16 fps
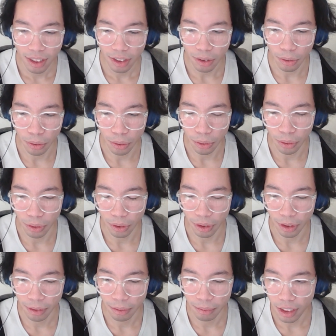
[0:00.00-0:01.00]

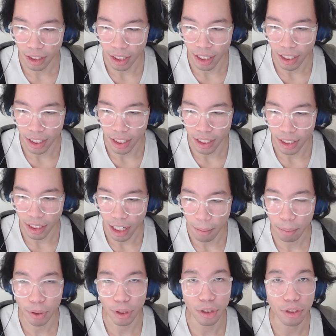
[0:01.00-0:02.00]
or a
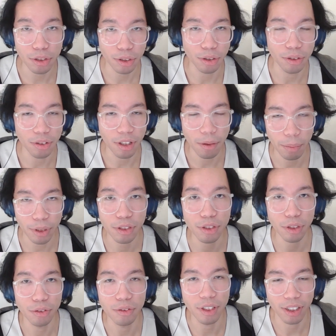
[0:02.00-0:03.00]

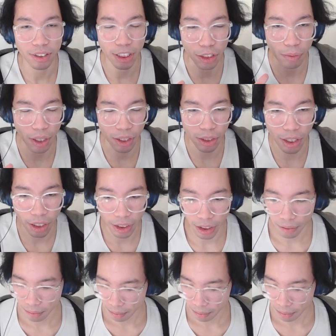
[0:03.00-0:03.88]
persona that you want to target.